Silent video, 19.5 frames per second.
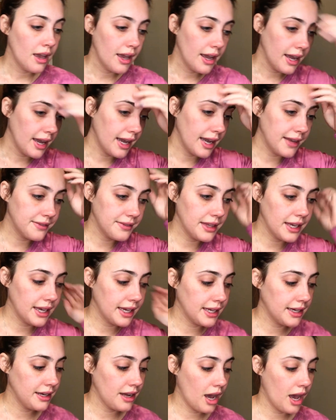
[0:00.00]
And
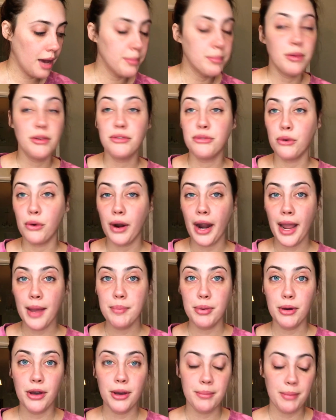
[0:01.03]
then before I
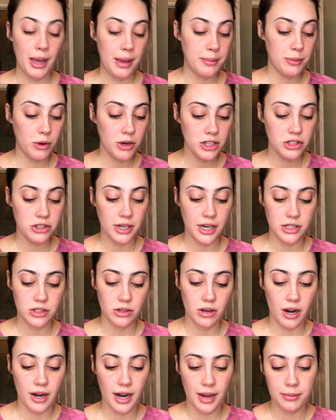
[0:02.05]
put my moisturizer
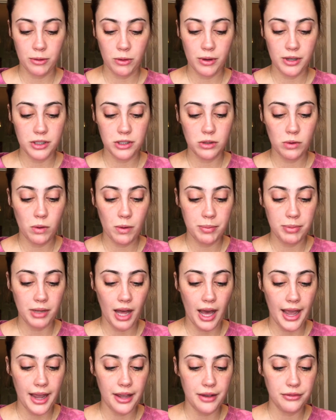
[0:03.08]
on, I'm going to
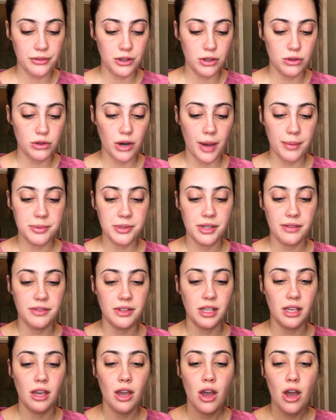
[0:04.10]
apply a few drops of
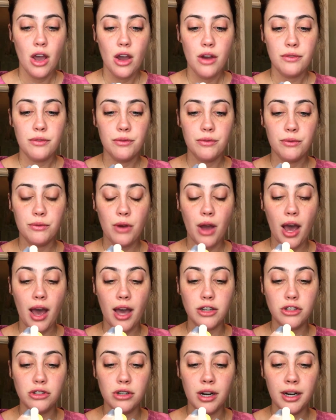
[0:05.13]
the
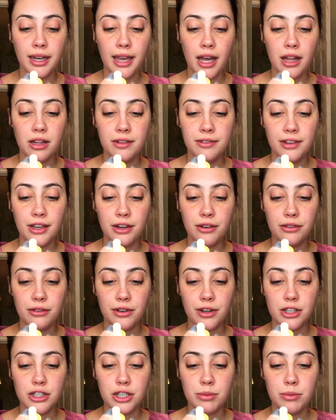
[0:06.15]
Drunk Elephant
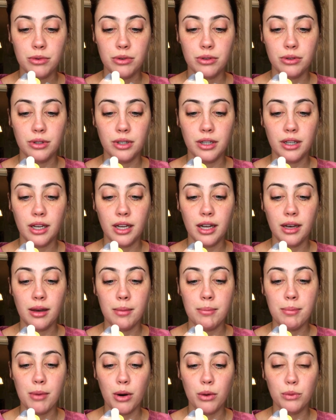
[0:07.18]
Virgin
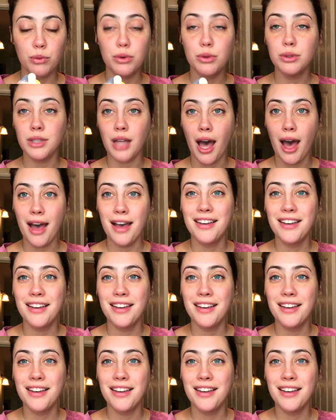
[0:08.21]
Marula